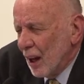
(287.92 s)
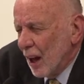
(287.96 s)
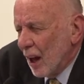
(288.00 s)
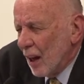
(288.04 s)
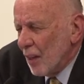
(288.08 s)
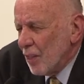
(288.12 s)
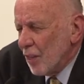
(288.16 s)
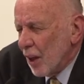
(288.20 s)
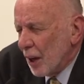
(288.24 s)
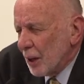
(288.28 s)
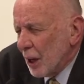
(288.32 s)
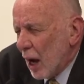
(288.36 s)

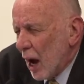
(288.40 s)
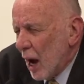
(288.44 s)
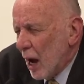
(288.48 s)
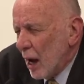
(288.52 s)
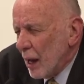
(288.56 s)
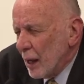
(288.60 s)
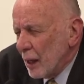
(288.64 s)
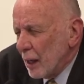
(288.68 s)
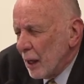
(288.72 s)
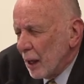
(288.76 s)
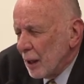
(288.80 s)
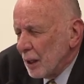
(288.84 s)
that
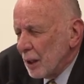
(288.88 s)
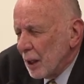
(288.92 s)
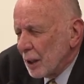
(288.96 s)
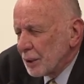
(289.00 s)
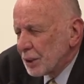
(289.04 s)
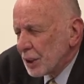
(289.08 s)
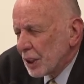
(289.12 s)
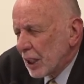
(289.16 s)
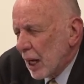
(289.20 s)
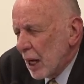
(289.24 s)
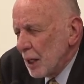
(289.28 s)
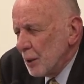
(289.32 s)
I
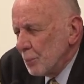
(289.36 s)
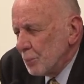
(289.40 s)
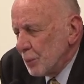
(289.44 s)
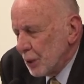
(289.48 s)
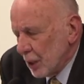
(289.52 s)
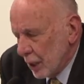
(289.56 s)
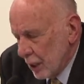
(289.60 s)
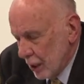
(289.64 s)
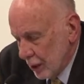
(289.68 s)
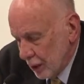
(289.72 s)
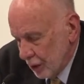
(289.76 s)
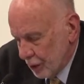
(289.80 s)

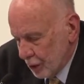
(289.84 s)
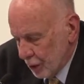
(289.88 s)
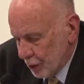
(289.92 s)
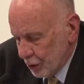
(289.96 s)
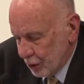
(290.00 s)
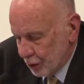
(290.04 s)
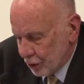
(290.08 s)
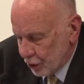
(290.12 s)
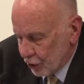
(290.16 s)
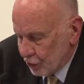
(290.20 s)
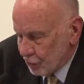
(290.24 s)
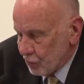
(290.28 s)
escaped into
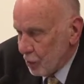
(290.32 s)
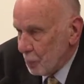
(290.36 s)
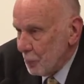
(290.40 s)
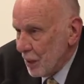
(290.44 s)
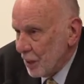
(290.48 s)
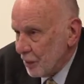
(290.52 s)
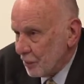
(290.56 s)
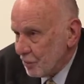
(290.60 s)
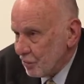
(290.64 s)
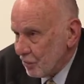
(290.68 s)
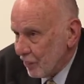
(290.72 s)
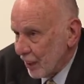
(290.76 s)

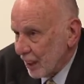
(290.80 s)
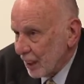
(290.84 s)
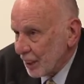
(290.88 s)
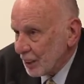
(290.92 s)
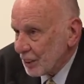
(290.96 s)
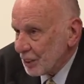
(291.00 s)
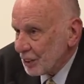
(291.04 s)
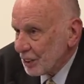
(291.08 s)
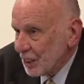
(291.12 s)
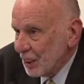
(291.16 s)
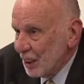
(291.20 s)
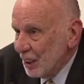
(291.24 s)

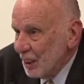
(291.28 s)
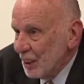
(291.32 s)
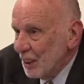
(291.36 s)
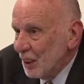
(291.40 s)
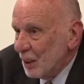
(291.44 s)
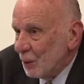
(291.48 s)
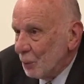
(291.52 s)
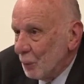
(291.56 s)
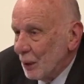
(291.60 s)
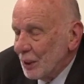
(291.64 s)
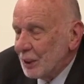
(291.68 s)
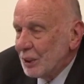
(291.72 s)
jurimetrics,
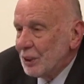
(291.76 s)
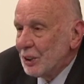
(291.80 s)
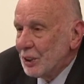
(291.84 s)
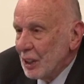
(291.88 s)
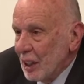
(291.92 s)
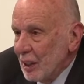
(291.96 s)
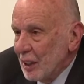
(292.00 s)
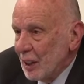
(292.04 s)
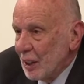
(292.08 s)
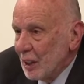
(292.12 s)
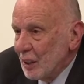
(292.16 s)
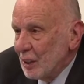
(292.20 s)
which
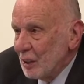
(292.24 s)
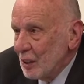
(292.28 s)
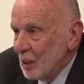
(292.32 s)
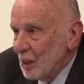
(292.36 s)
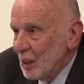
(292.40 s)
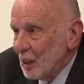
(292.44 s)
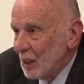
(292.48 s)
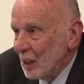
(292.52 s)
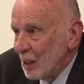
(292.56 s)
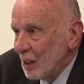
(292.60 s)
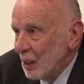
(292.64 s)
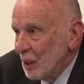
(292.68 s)
did
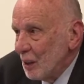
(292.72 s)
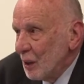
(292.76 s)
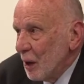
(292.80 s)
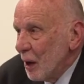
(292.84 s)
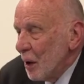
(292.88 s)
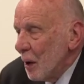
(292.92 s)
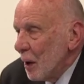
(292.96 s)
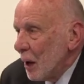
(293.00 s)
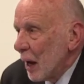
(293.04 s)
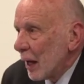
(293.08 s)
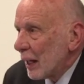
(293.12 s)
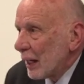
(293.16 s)
indeed
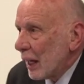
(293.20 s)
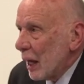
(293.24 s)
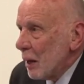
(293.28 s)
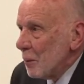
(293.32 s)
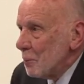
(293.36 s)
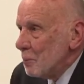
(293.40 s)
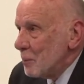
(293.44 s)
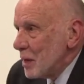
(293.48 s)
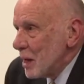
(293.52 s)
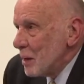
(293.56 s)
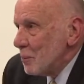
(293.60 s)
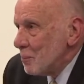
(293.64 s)

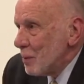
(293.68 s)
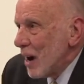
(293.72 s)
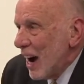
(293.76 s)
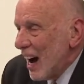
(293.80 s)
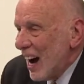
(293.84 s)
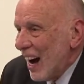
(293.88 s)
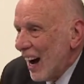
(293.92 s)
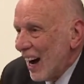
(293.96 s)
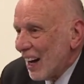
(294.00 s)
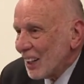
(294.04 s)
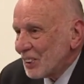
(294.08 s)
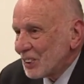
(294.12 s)
get me
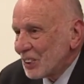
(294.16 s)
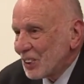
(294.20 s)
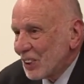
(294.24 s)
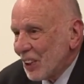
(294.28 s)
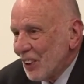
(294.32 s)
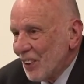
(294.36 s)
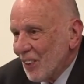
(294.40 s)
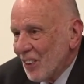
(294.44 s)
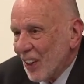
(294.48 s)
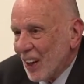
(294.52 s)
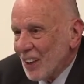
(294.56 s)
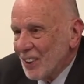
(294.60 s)
past
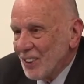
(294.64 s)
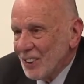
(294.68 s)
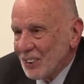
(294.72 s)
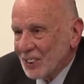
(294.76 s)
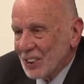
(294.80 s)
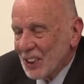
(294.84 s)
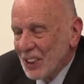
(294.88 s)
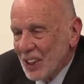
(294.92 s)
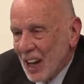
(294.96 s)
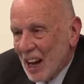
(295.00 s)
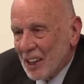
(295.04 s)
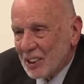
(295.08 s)

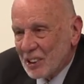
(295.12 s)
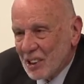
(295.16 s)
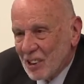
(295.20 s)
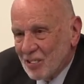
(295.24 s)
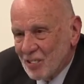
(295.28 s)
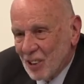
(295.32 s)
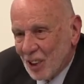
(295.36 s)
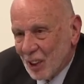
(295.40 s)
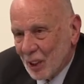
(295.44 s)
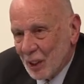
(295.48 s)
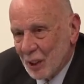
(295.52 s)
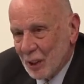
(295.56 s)
those
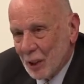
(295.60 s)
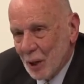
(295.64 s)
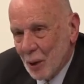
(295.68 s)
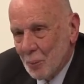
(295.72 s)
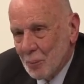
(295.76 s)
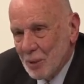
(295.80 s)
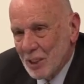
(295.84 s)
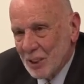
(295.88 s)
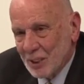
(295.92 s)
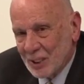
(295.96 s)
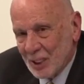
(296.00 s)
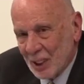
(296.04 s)
natural
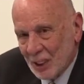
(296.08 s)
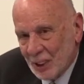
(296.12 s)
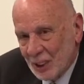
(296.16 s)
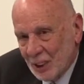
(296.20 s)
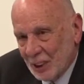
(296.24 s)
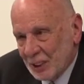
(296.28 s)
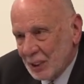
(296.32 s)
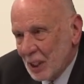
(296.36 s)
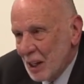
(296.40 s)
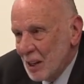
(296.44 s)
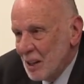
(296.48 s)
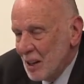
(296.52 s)

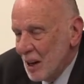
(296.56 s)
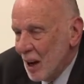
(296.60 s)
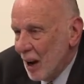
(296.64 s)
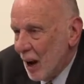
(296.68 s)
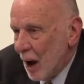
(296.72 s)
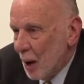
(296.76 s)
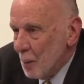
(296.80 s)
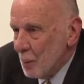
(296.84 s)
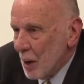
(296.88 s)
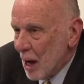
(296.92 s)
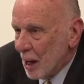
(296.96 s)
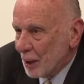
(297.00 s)
inhibitions
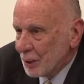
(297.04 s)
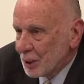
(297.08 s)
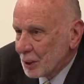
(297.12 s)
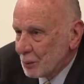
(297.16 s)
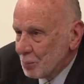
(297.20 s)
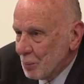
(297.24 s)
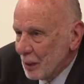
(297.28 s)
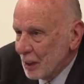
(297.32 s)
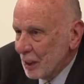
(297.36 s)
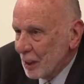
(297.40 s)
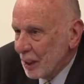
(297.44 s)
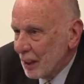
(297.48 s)
about
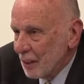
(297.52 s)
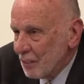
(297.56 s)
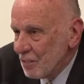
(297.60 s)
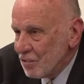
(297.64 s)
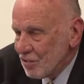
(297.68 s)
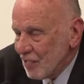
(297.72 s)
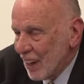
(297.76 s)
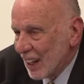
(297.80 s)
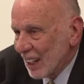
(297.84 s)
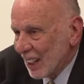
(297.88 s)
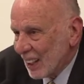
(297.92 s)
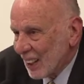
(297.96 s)
speaking
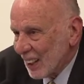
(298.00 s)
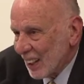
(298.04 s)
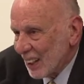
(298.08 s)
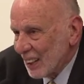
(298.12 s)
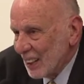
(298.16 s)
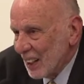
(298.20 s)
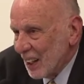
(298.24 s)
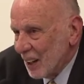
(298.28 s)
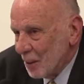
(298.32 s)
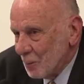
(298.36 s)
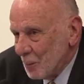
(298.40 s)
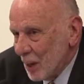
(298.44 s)

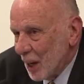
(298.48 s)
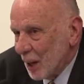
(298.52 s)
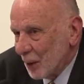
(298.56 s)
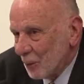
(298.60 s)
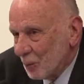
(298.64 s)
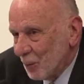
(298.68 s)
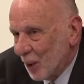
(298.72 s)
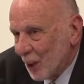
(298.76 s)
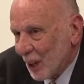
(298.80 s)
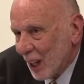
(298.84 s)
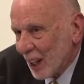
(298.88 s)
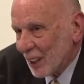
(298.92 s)
frankly
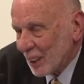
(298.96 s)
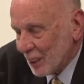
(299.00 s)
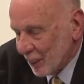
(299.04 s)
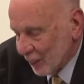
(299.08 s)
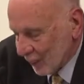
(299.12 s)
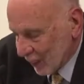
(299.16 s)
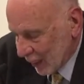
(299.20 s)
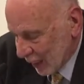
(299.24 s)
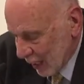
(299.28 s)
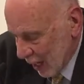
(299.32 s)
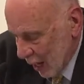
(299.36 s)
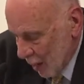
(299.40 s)
about what
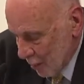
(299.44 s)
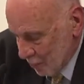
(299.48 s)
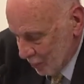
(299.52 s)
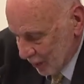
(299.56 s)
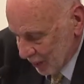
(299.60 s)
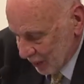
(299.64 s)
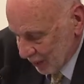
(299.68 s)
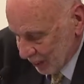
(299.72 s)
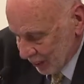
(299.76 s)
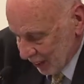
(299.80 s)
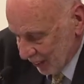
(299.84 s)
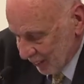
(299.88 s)
actually
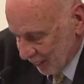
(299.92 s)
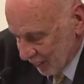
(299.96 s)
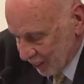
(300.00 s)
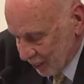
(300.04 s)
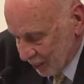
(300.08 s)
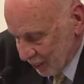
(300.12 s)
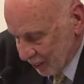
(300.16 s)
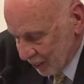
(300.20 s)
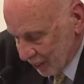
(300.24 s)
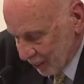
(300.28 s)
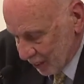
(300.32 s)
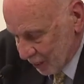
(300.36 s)
happens in the
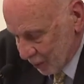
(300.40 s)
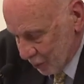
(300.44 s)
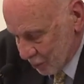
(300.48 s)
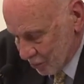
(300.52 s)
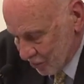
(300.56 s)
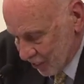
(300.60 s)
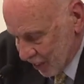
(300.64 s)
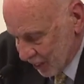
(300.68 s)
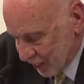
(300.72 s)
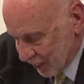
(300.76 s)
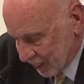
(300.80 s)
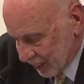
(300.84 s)
judicial
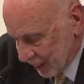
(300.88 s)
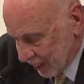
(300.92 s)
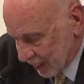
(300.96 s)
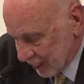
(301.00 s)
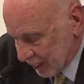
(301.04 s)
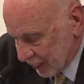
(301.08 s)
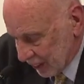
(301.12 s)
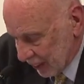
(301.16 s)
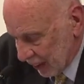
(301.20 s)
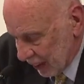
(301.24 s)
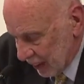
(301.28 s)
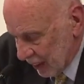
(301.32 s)

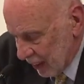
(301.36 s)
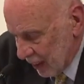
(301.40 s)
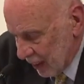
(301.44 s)
process.